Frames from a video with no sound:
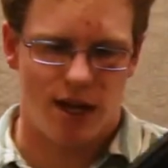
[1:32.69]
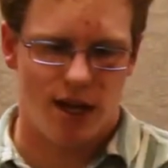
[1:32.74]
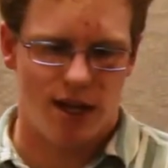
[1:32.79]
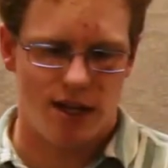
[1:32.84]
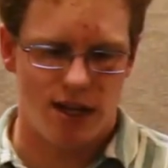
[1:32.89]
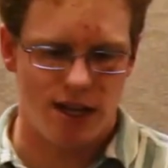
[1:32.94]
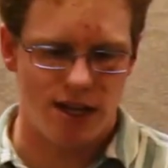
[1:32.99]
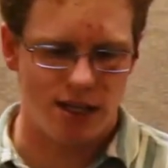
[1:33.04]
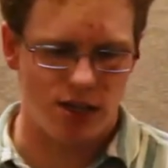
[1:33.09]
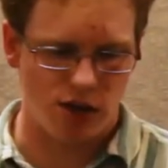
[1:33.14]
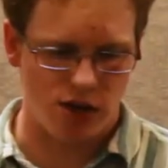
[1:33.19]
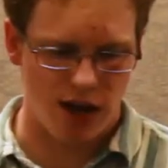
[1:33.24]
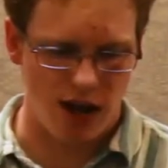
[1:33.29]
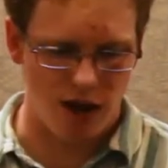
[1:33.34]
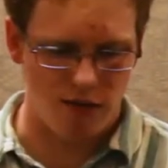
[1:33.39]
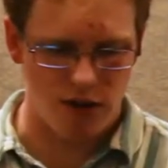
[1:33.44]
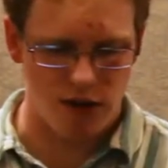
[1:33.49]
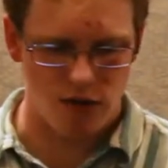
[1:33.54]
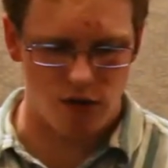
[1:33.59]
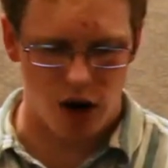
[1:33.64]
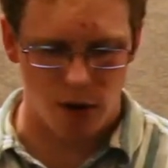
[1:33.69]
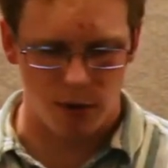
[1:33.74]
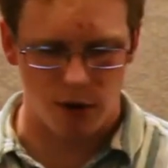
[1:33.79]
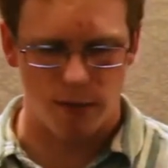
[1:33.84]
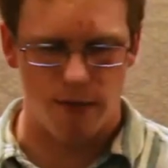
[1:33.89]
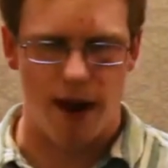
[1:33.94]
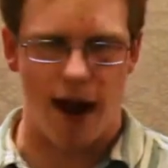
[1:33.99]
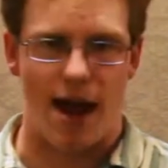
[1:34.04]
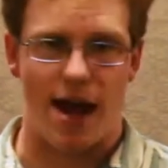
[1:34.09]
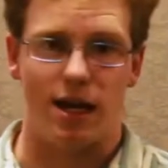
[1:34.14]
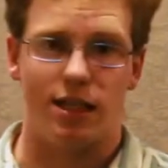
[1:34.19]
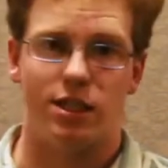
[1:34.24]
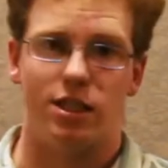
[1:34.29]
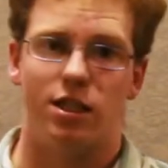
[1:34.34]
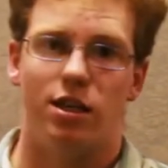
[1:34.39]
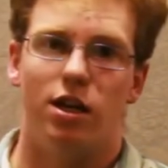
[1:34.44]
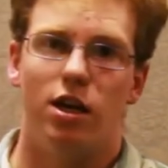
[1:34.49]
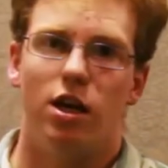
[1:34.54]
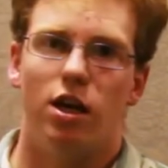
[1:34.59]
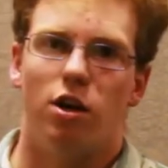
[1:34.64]
These are heavy rubber
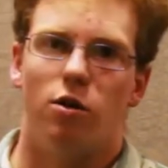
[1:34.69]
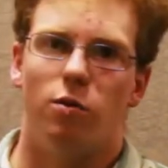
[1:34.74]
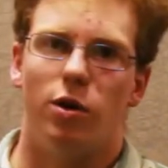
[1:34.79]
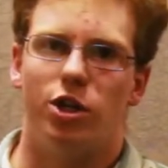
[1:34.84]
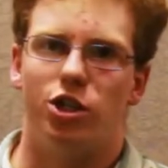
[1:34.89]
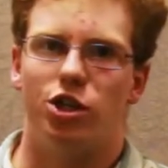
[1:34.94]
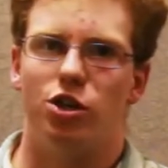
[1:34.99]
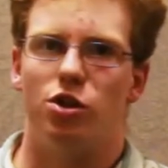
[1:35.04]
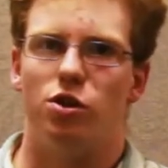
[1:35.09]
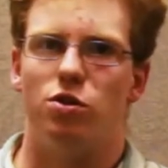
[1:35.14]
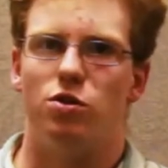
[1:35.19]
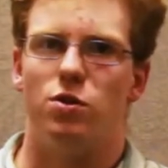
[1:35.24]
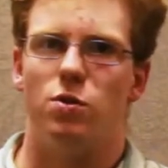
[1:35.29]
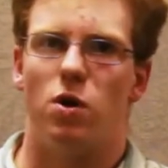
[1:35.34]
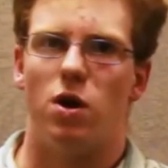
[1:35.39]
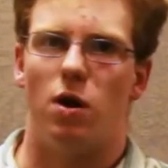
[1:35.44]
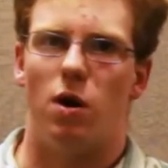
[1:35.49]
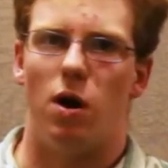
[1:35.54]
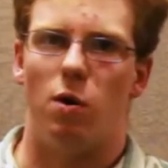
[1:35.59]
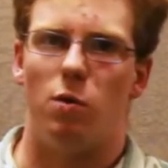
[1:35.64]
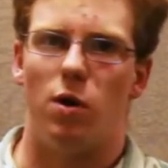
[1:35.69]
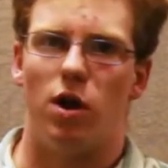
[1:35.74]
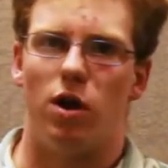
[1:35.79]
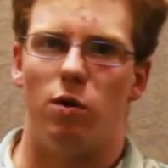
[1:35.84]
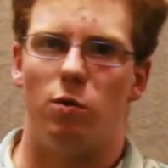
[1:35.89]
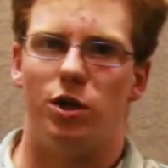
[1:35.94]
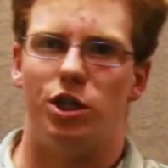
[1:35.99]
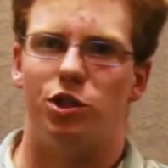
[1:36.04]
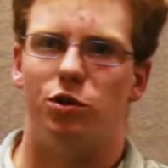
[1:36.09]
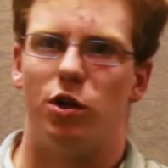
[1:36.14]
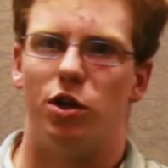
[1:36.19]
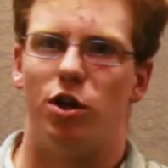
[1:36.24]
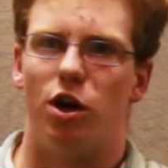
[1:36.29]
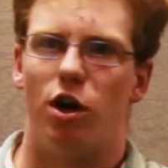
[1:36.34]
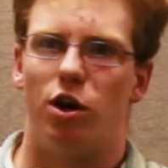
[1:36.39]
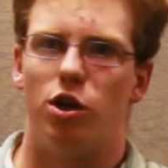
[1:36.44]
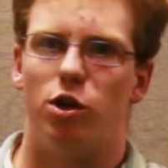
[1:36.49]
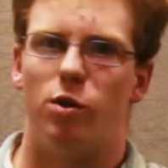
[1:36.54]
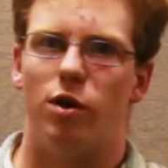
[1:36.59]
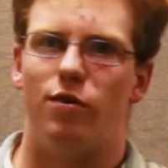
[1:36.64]
mats which you
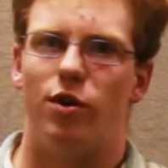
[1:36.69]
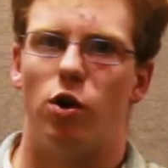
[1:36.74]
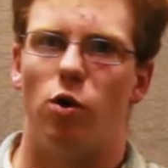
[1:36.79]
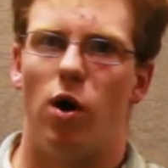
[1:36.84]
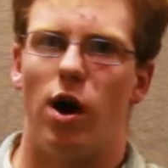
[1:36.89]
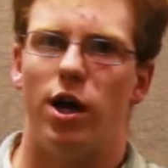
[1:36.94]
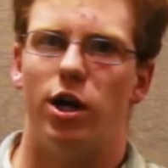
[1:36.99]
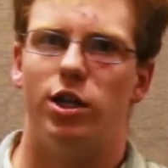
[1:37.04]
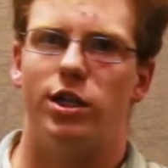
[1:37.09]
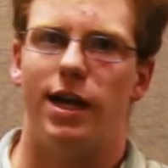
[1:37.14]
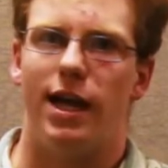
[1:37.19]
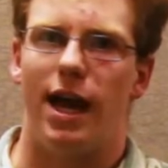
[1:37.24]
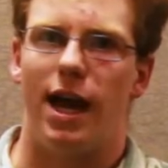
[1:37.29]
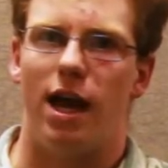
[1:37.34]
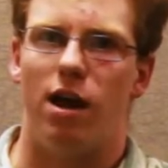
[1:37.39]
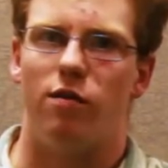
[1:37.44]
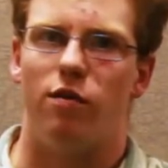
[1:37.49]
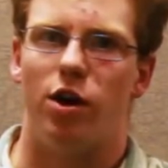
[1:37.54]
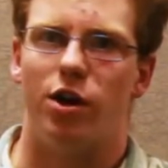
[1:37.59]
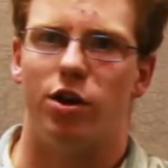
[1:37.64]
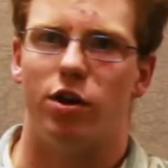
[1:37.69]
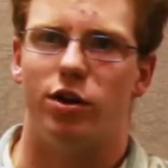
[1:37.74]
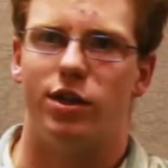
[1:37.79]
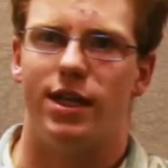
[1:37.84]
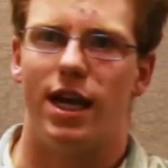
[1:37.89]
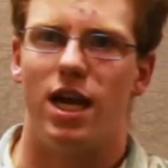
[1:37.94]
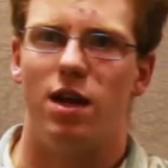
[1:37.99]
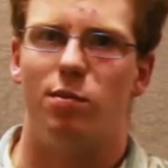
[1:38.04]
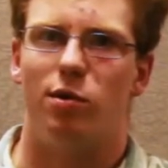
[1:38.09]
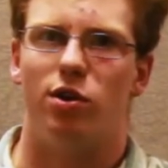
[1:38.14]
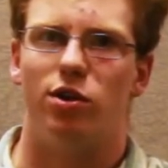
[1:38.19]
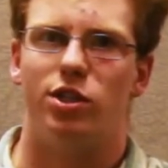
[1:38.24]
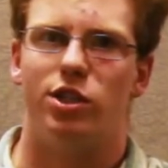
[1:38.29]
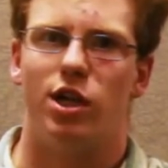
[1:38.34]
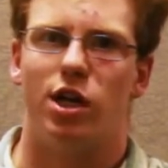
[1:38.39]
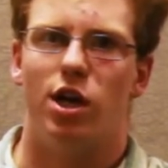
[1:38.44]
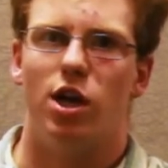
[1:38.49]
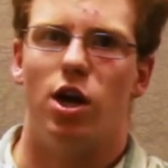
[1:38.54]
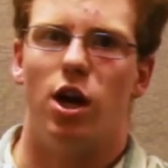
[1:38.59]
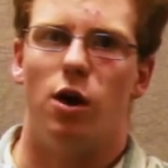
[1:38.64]
are required to have on your tables
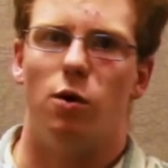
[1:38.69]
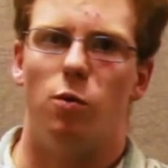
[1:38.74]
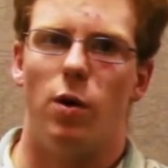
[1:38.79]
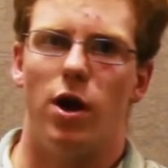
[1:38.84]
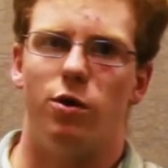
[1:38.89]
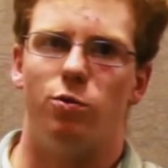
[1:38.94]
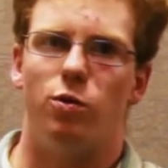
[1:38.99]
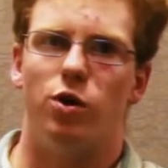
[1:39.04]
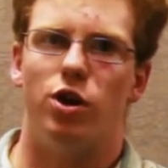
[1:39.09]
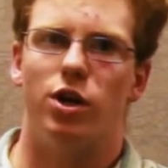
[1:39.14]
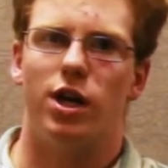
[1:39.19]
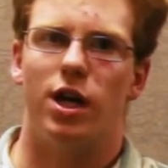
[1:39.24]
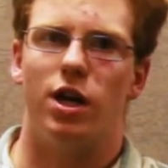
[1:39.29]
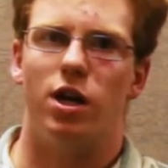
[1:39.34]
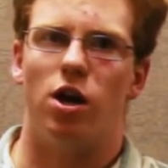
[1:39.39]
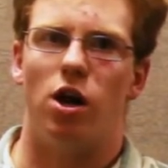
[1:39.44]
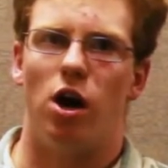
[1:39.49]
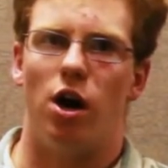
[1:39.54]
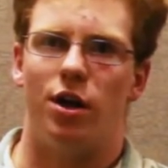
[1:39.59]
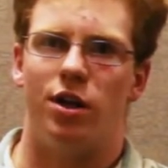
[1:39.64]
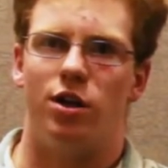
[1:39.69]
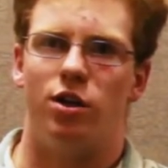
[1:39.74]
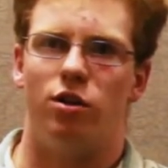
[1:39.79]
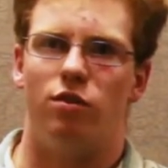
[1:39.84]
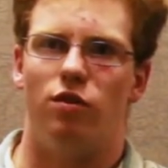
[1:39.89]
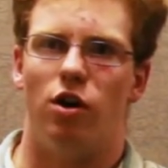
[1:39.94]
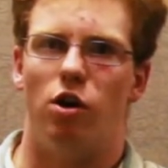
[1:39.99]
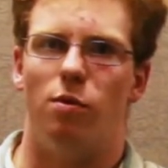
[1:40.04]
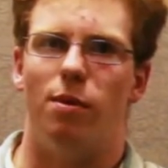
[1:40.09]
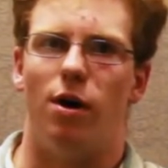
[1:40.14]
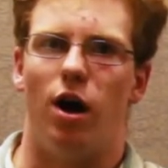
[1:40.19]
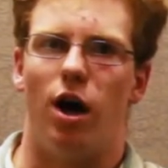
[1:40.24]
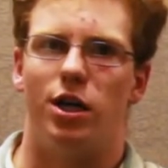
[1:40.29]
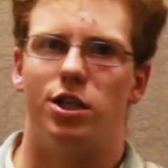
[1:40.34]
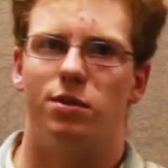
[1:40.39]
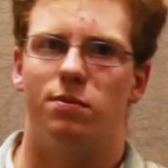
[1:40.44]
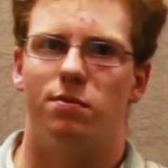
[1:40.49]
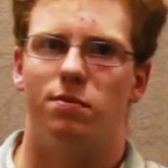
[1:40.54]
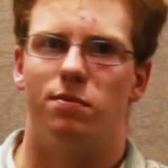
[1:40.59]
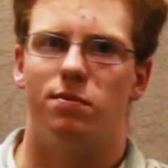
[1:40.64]
when working on your robot.